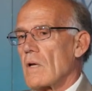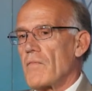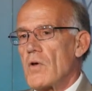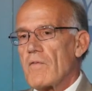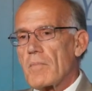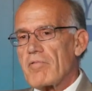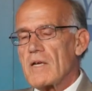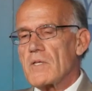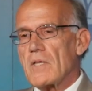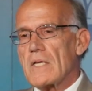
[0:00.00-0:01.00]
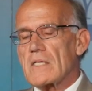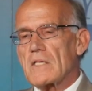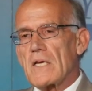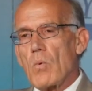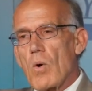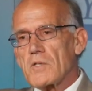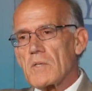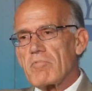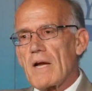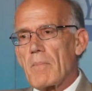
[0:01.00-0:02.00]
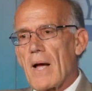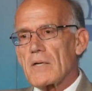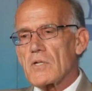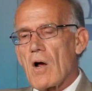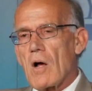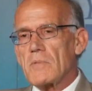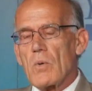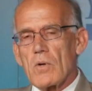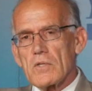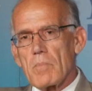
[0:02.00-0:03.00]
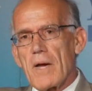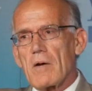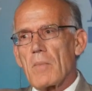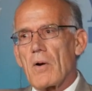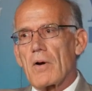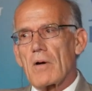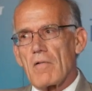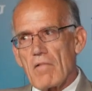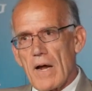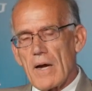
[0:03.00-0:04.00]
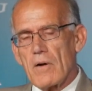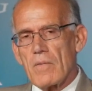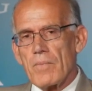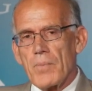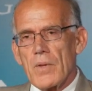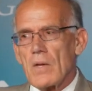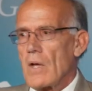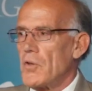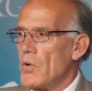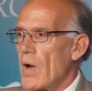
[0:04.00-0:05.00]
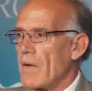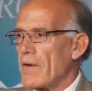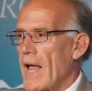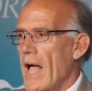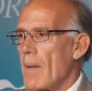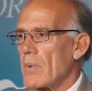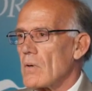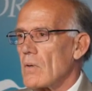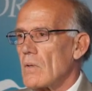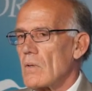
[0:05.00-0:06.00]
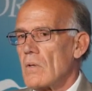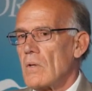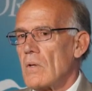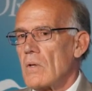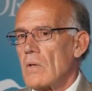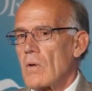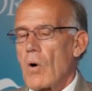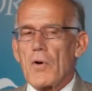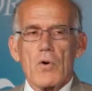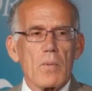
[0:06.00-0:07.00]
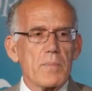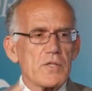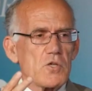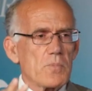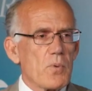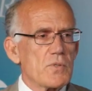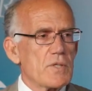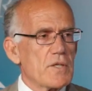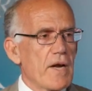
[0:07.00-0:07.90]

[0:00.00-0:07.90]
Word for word: If you have a president that says he wants to bring back jobs, he wants to make America great, and you have capital or you're a business person to